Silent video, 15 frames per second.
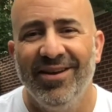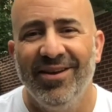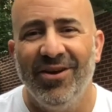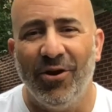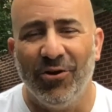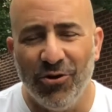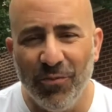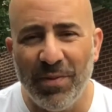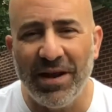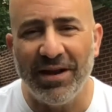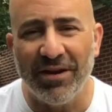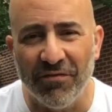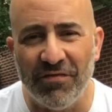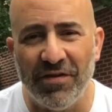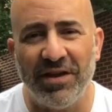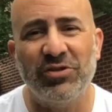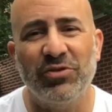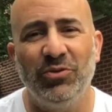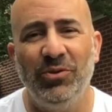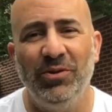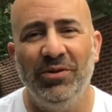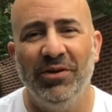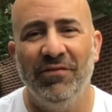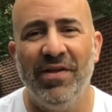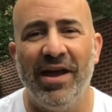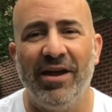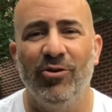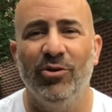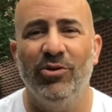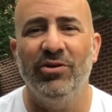Are you being a vessel of that
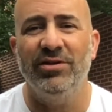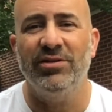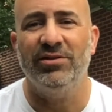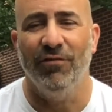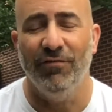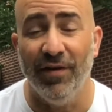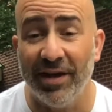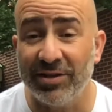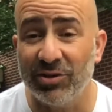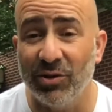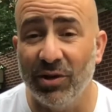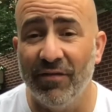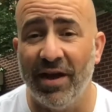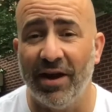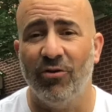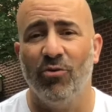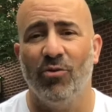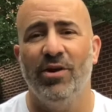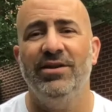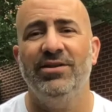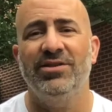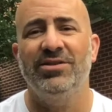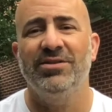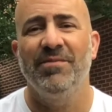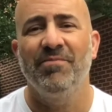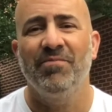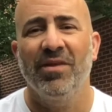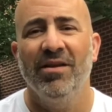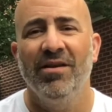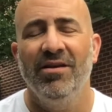goodness, a vessel of that grace?
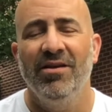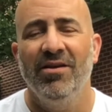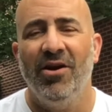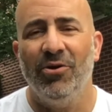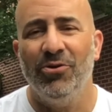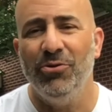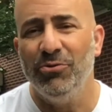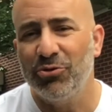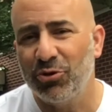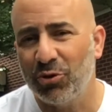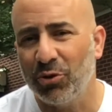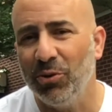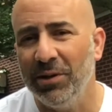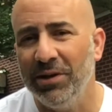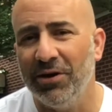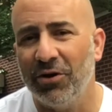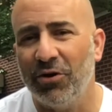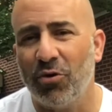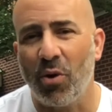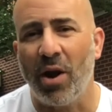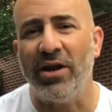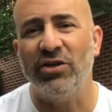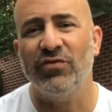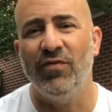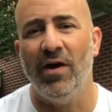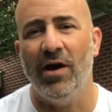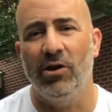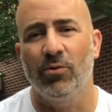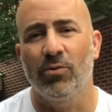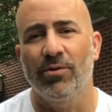Are you truly a Christ
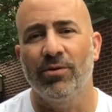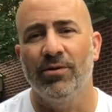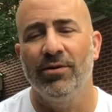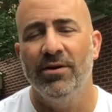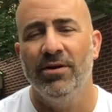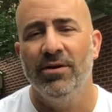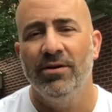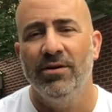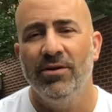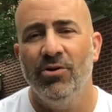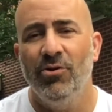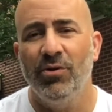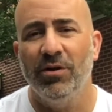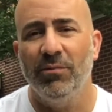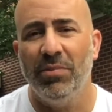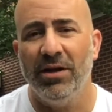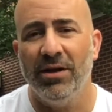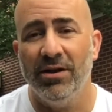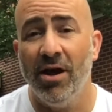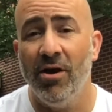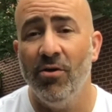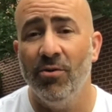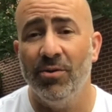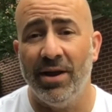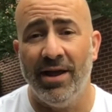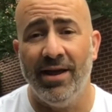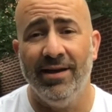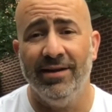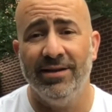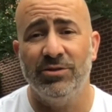follower who can be known
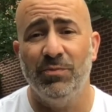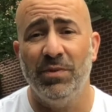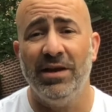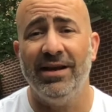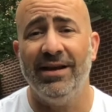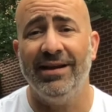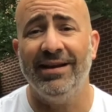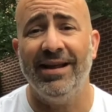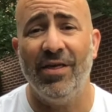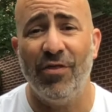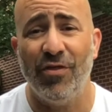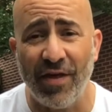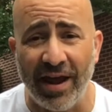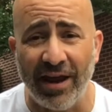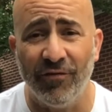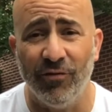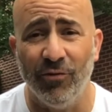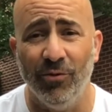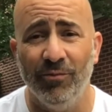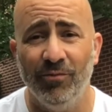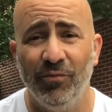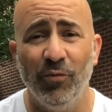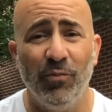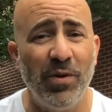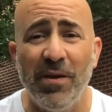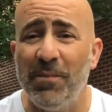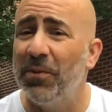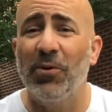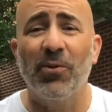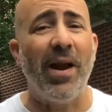as being thankful? Do
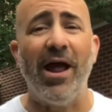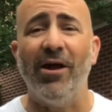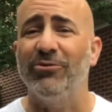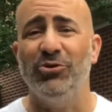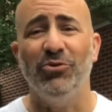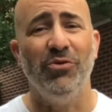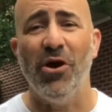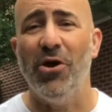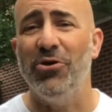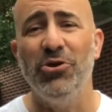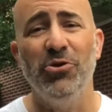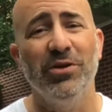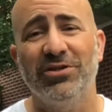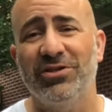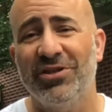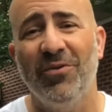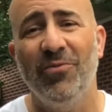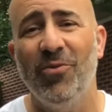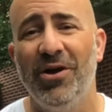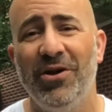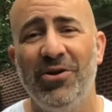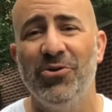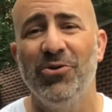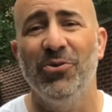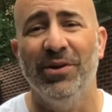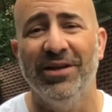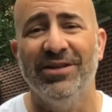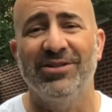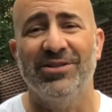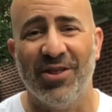people around you know you as someone who
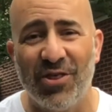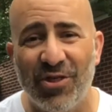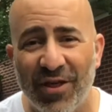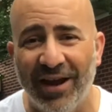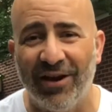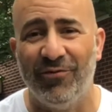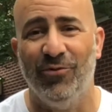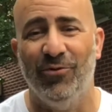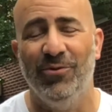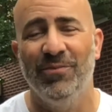is thankful?